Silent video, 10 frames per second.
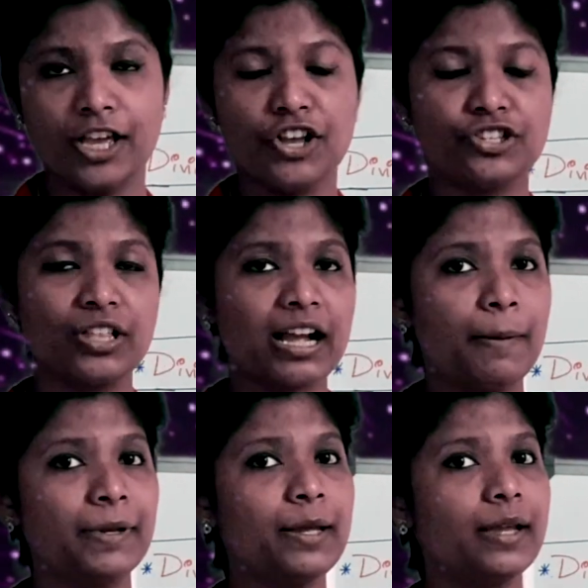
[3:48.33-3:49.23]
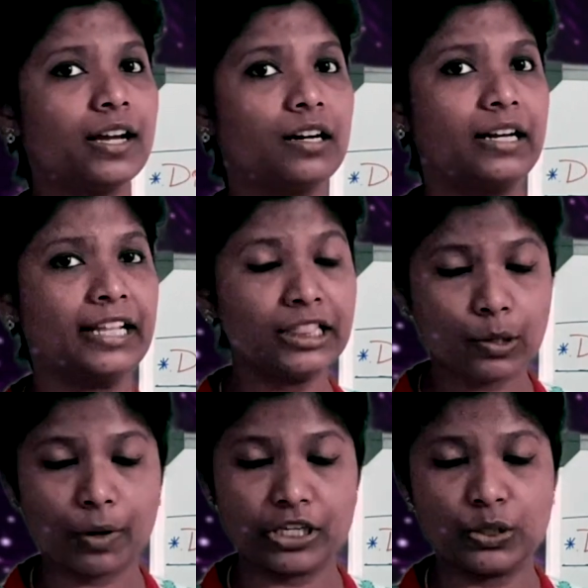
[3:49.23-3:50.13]
So the company in the
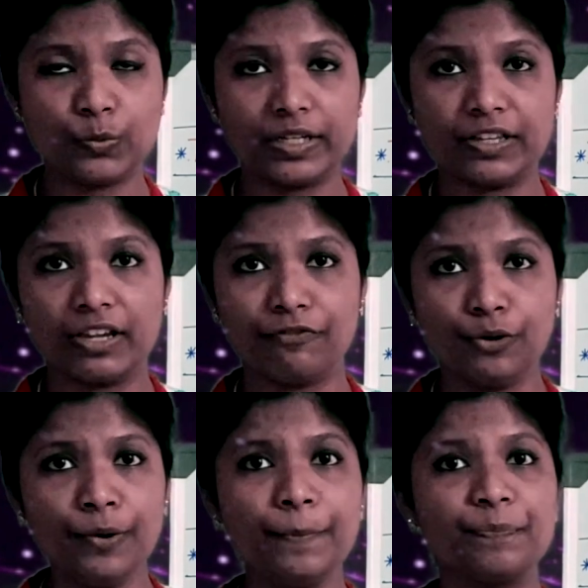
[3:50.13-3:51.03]
question will give you